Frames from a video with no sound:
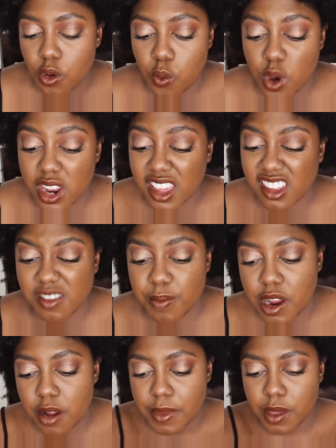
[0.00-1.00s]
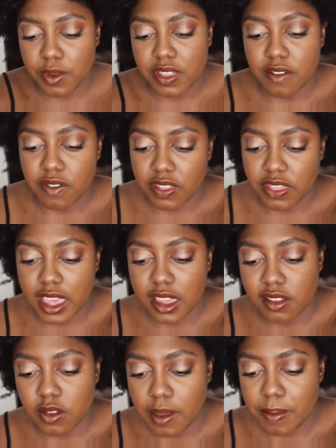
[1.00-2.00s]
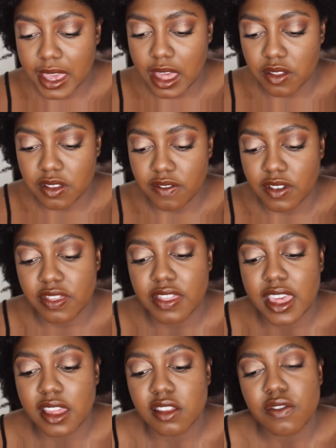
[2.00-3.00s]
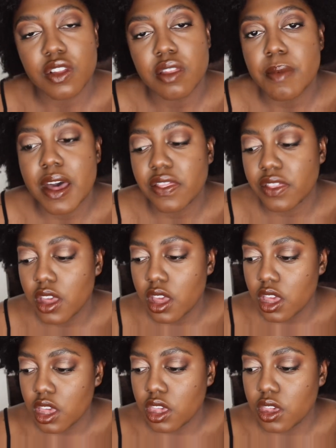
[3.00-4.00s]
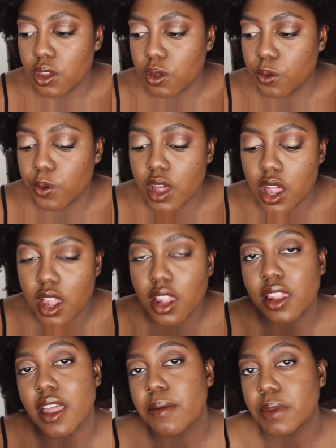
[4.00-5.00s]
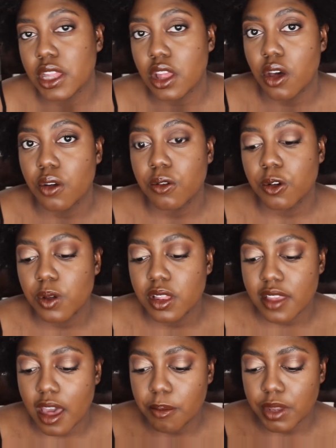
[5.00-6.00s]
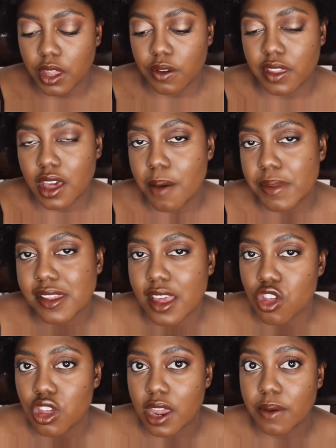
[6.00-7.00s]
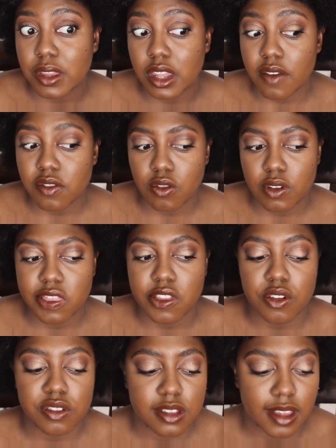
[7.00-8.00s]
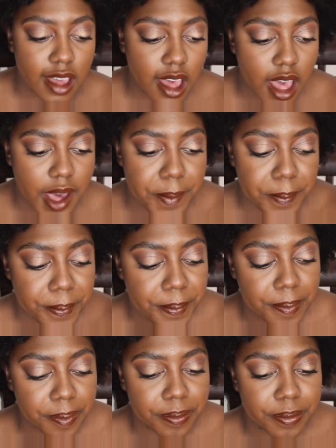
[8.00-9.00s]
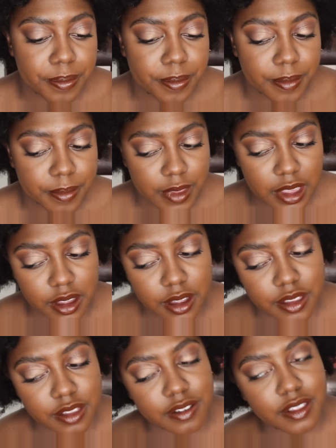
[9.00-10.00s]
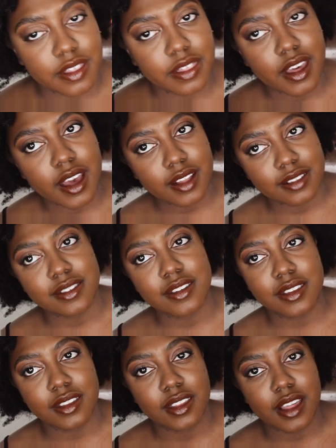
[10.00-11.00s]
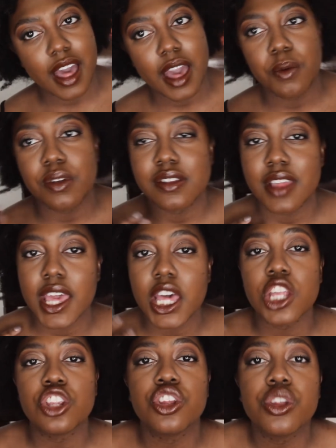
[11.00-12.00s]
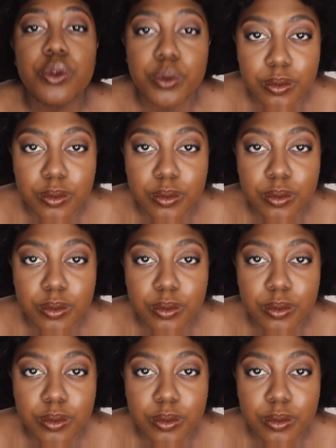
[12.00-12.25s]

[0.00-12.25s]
want to experiment with different things, so I pick out different things for the month? You let me know down below in the comment section. I would love to read those. Other than that, I will say adieu.